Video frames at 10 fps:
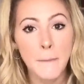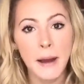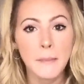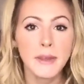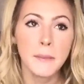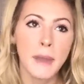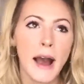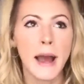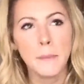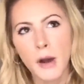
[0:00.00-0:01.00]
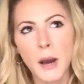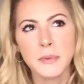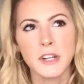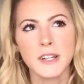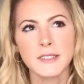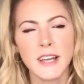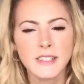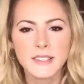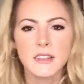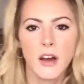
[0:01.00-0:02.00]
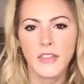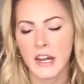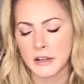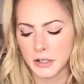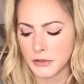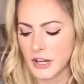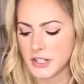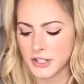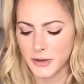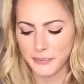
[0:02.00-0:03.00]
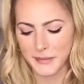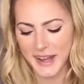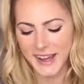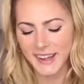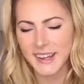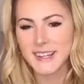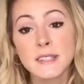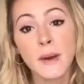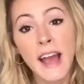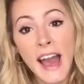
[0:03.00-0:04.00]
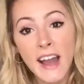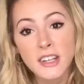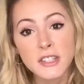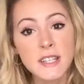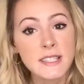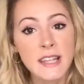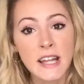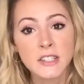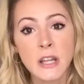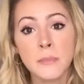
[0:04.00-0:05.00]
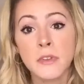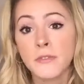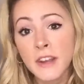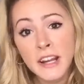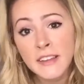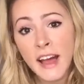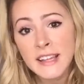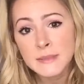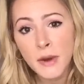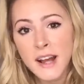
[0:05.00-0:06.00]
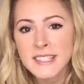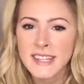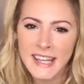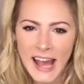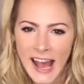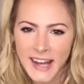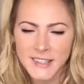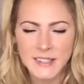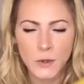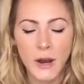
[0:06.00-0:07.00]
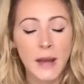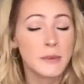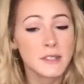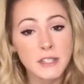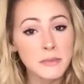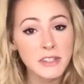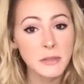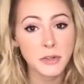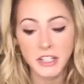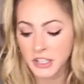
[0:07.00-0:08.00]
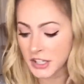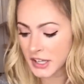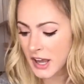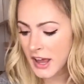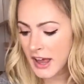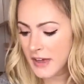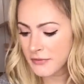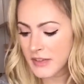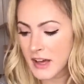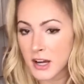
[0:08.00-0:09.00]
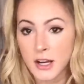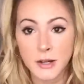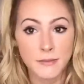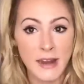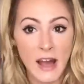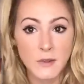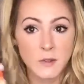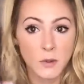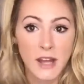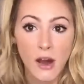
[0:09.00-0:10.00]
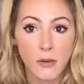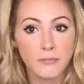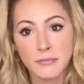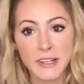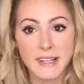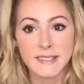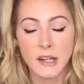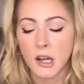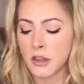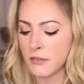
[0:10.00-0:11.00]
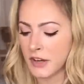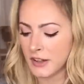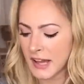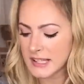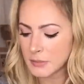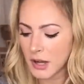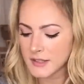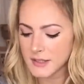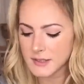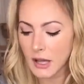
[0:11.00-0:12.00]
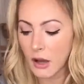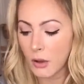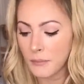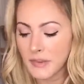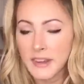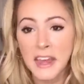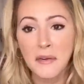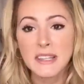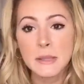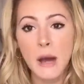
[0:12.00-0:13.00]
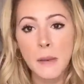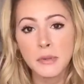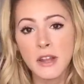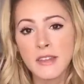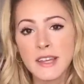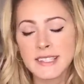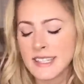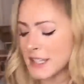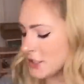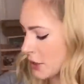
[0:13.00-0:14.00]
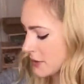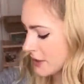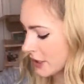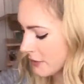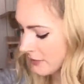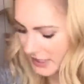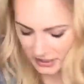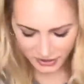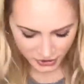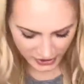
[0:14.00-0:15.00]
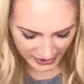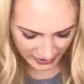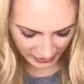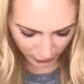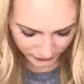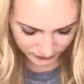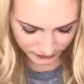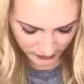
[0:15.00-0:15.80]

Pumpkin pie Pop-Tarts. I just love that alliteration, okay? So I actually snatched up the very last box that they had, so I'm assuming they're pretty good if they are now sold out. Like I said, I got the very last box. So can't wait to pop one of these in the toaster and try it out.